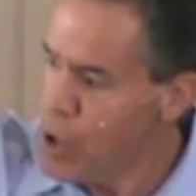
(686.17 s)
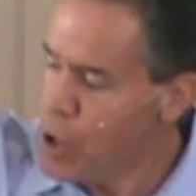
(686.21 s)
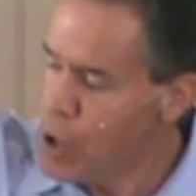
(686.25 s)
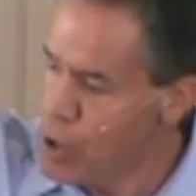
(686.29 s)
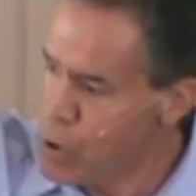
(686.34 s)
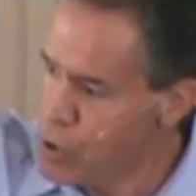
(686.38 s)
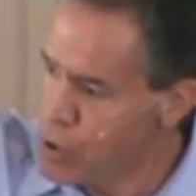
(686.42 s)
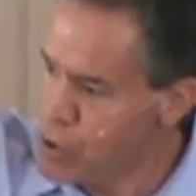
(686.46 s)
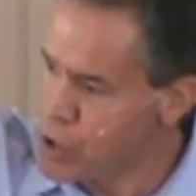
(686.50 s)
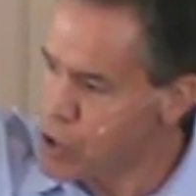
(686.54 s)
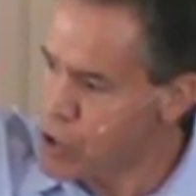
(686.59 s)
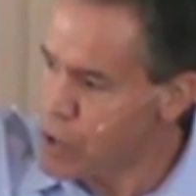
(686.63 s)

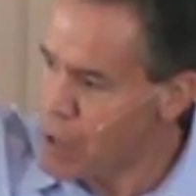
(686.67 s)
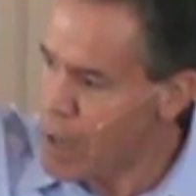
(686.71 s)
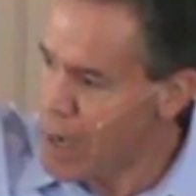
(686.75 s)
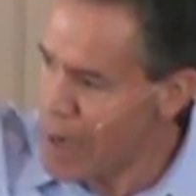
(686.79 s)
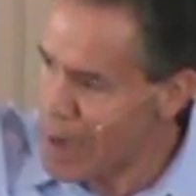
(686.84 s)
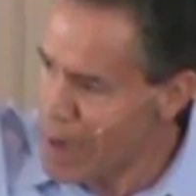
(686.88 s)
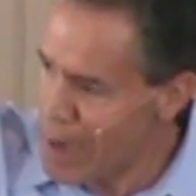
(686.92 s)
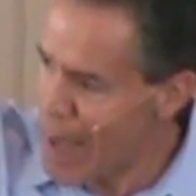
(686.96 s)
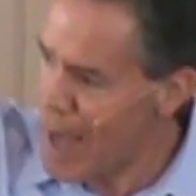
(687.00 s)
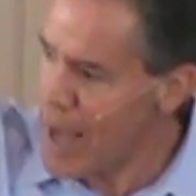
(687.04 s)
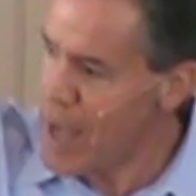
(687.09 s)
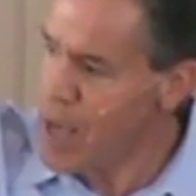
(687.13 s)
whose
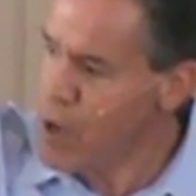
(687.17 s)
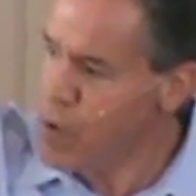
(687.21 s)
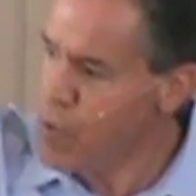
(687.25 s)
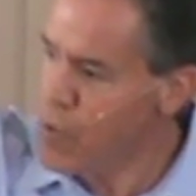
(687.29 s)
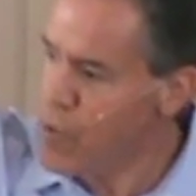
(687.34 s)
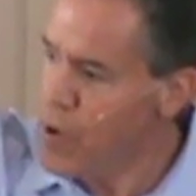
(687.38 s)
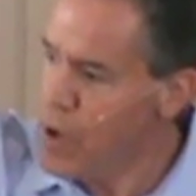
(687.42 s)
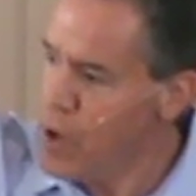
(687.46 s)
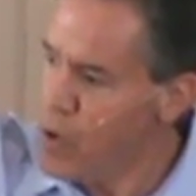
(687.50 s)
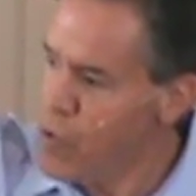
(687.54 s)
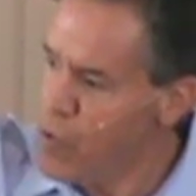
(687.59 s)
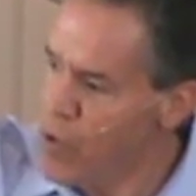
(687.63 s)
life
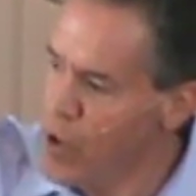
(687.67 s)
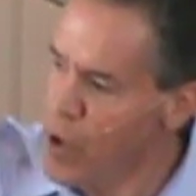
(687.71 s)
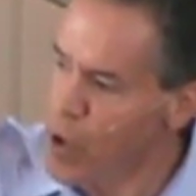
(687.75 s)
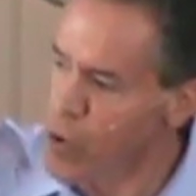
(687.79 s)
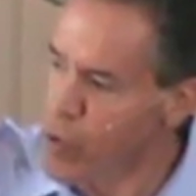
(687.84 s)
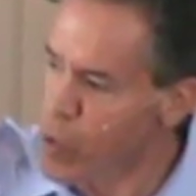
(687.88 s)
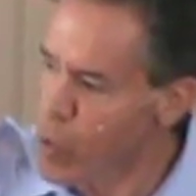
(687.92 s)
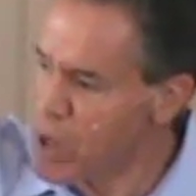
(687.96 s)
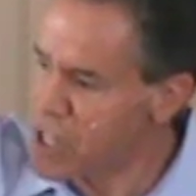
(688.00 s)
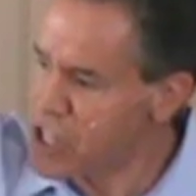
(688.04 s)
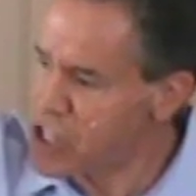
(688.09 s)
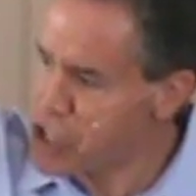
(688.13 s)

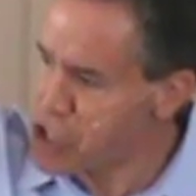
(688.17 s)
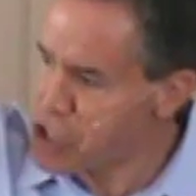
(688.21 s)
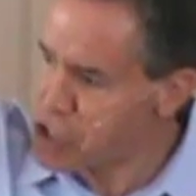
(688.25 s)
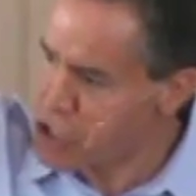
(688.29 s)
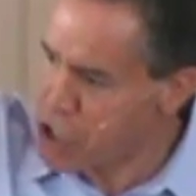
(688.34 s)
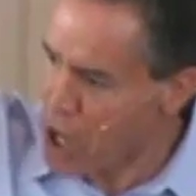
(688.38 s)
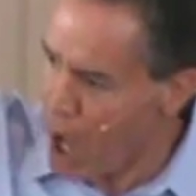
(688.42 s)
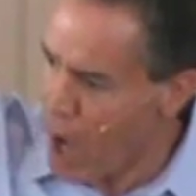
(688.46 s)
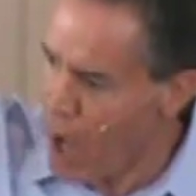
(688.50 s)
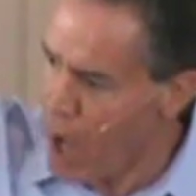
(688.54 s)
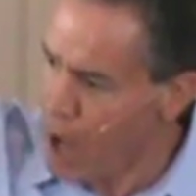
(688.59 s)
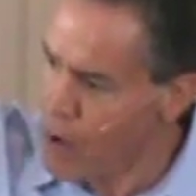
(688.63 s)
filled with
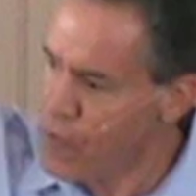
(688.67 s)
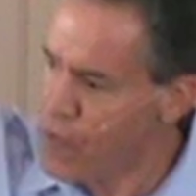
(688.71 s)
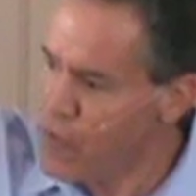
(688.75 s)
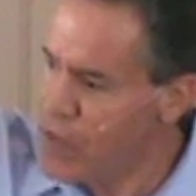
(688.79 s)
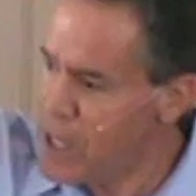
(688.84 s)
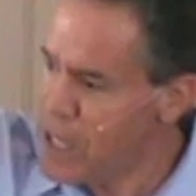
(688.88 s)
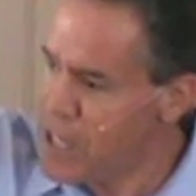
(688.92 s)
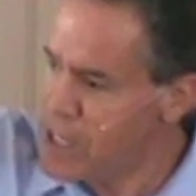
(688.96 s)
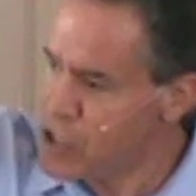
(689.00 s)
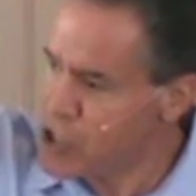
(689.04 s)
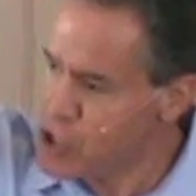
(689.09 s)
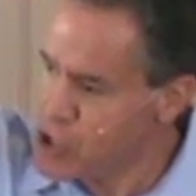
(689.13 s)

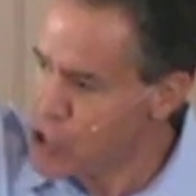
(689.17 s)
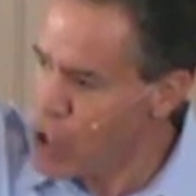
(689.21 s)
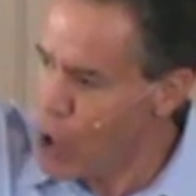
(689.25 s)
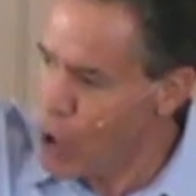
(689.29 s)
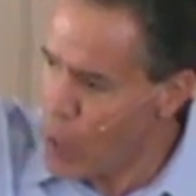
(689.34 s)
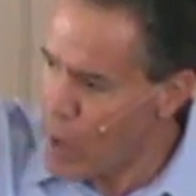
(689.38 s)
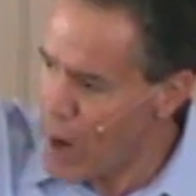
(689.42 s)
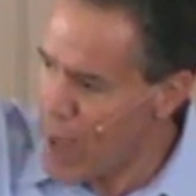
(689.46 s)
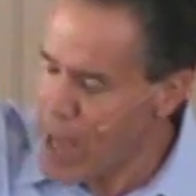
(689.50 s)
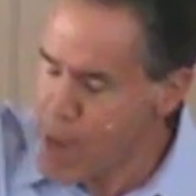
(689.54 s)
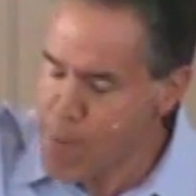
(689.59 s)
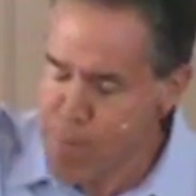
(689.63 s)
stuff is
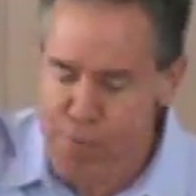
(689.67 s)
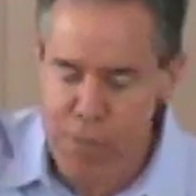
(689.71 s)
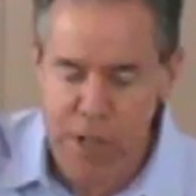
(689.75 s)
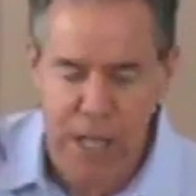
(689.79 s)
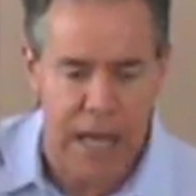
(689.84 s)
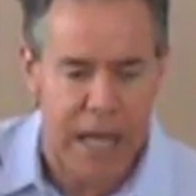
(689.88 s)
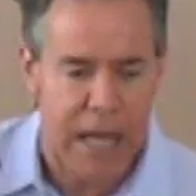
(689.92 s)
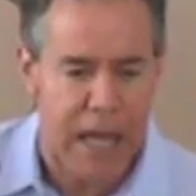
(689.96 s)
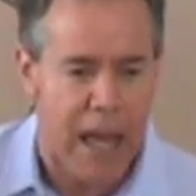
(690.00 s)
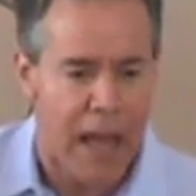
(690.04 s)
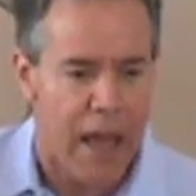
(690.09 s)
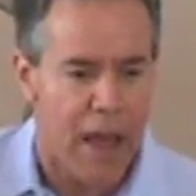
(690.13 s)
so
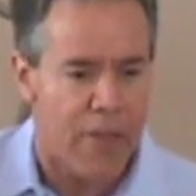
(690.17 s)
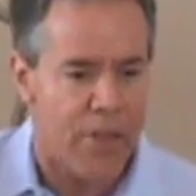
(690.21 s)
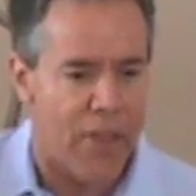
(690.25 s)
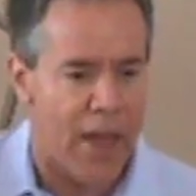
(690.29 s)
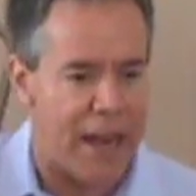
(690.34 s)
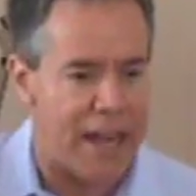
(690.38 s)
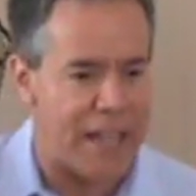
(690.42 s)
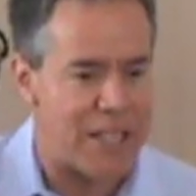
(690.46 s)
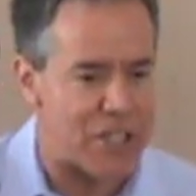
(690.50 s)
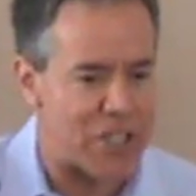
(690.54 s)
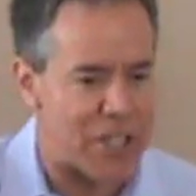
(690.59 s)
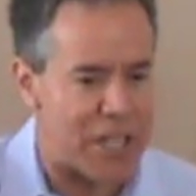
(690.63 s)
empty
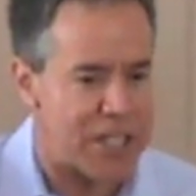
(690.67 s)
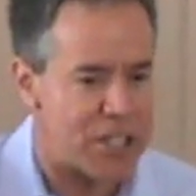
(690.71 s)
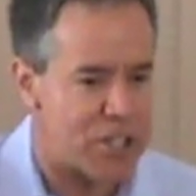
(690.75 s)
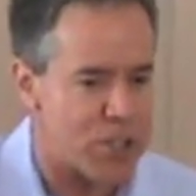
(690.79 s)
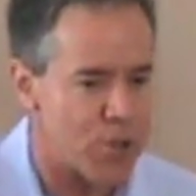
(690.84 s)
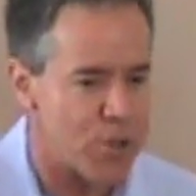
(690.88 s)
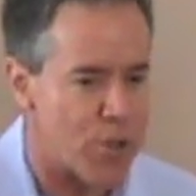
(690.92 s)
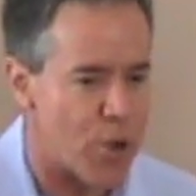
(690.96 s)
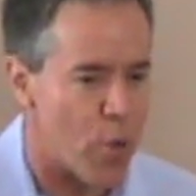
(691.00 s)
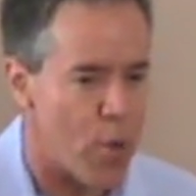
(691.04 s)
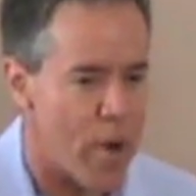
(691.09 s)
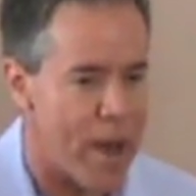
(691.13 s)
that he
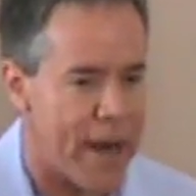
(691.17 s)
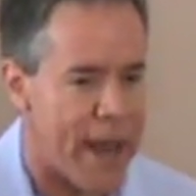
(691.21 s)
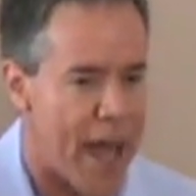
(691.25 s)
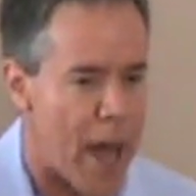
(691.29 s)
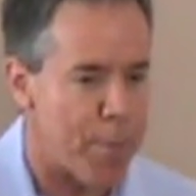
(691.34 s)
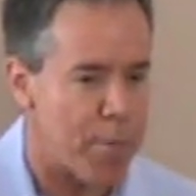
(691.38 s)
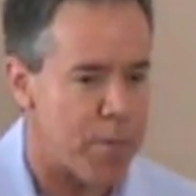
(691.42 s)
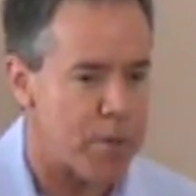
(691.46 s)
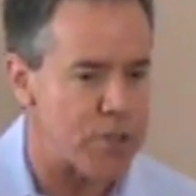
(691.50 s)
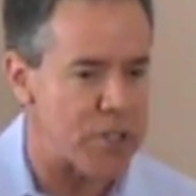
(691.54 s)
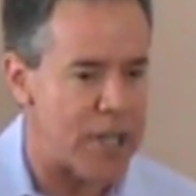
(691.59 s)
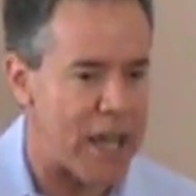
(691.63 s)
says to the red
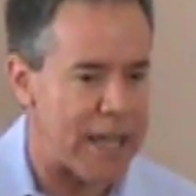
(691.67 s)
apple,